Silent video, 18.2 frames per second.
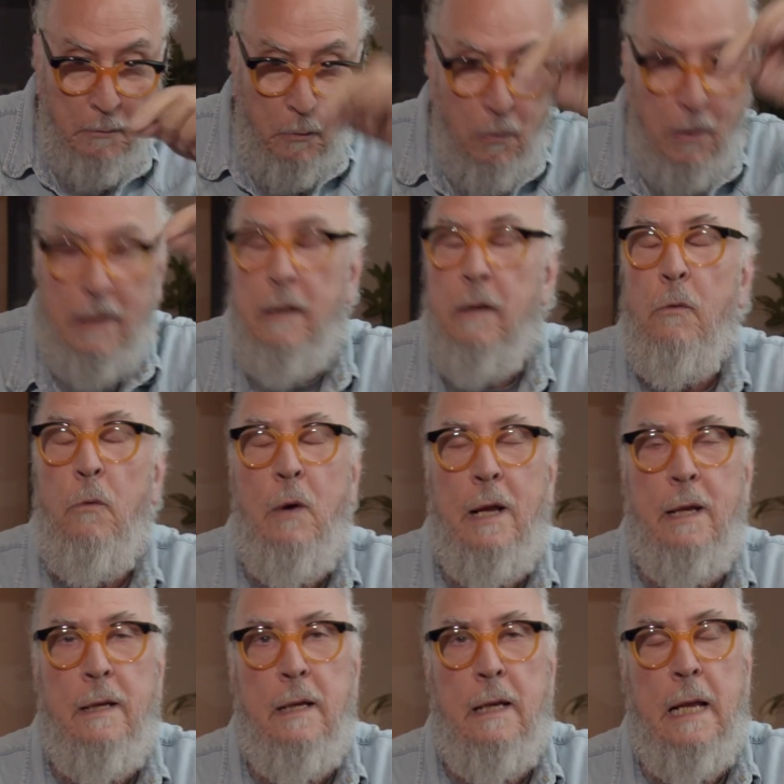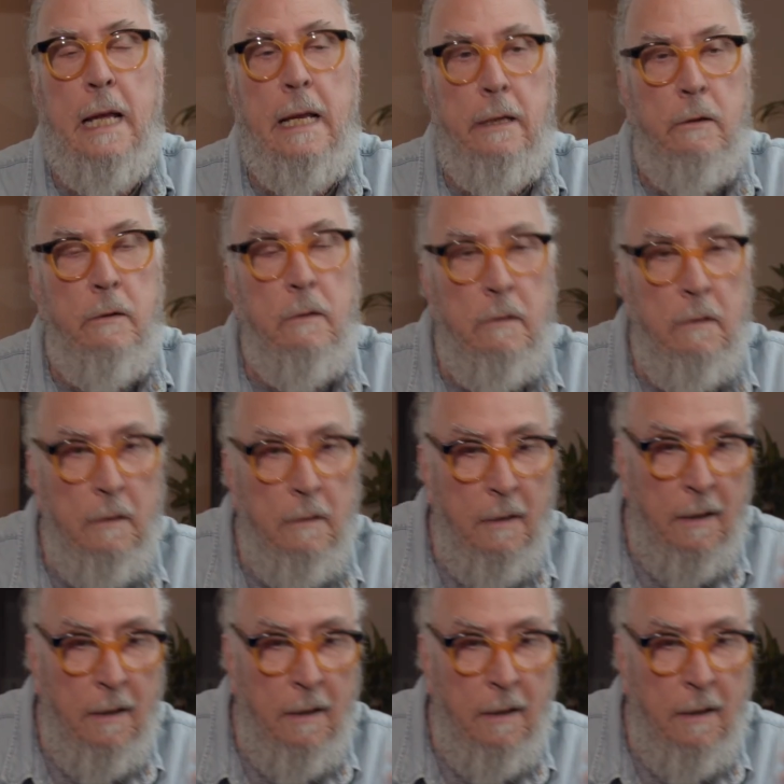one letter,